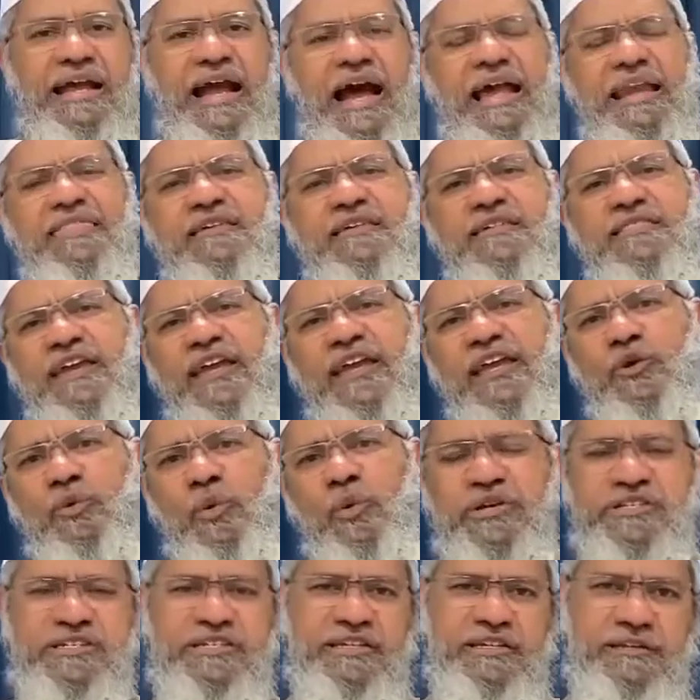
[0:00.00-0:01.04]
Regarding the
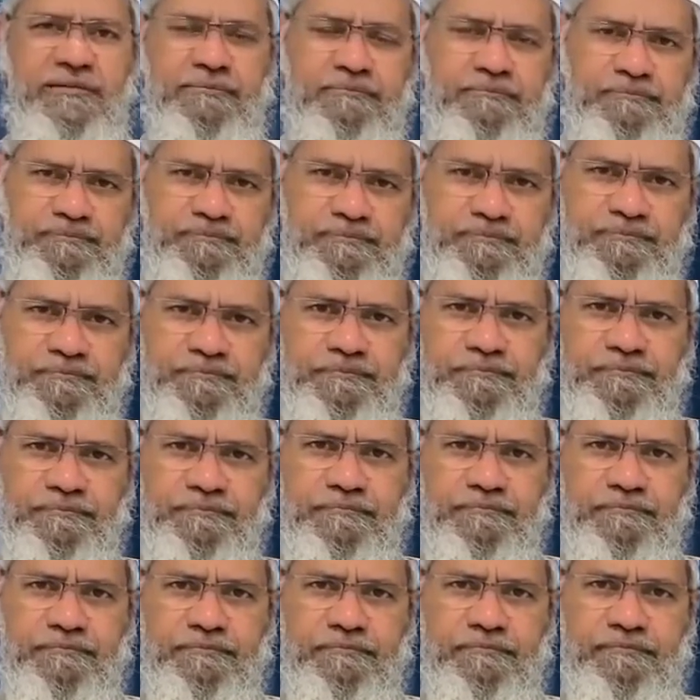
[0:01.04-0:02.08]
second question
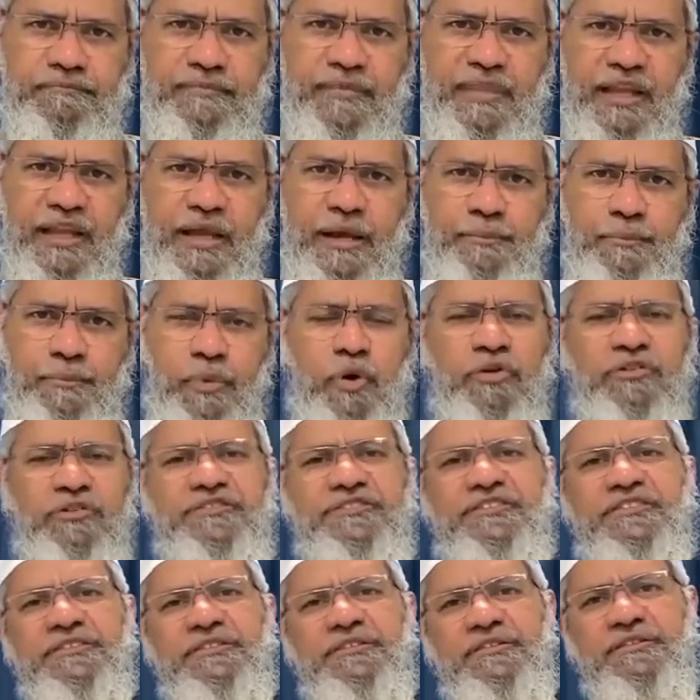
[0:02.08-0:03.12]

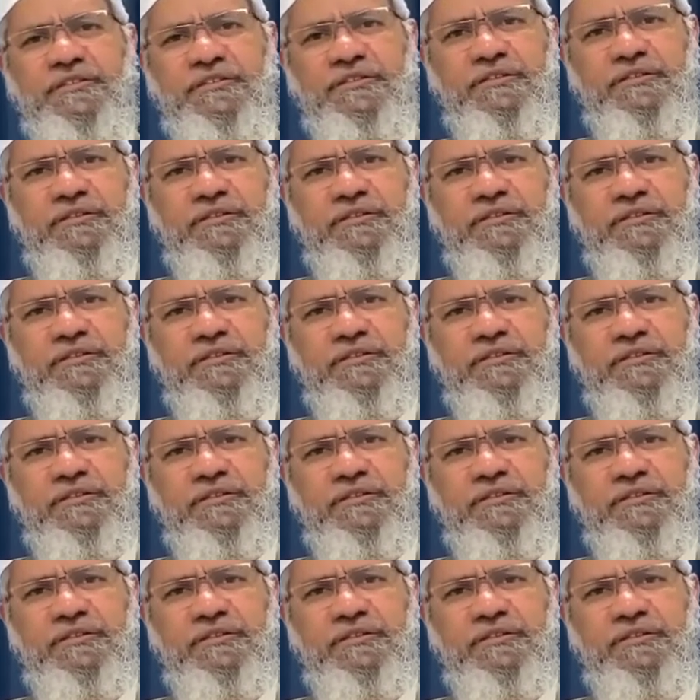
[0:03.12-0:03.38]
posed